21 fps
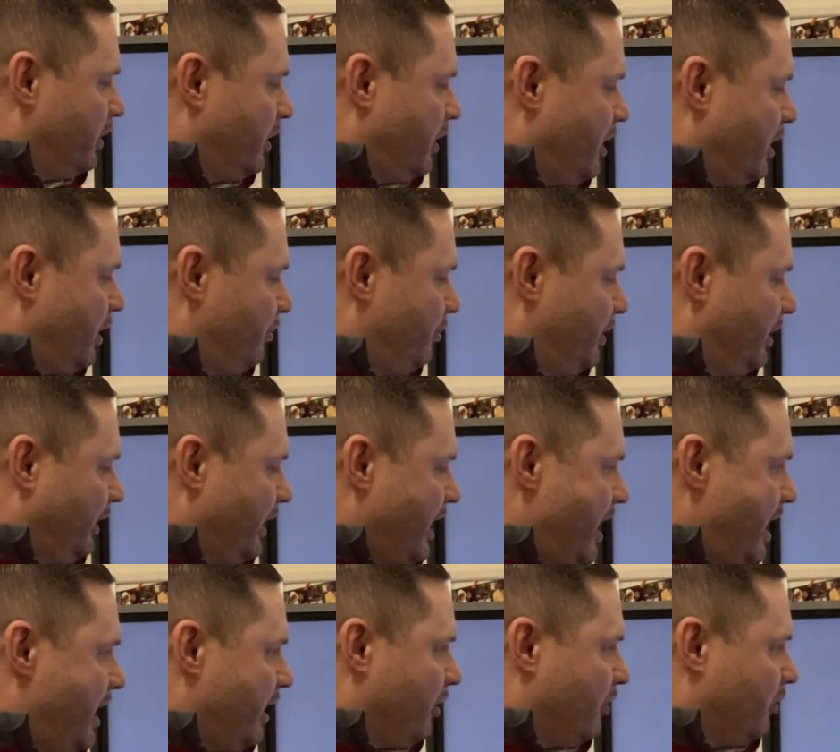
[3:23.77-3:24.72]
the
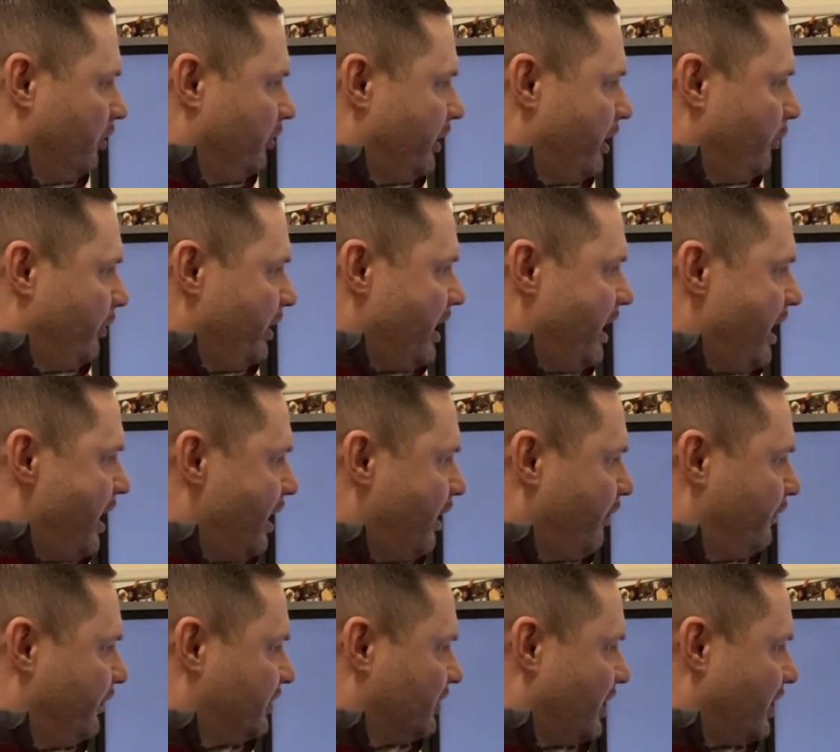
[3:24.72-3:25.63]
angle that we have.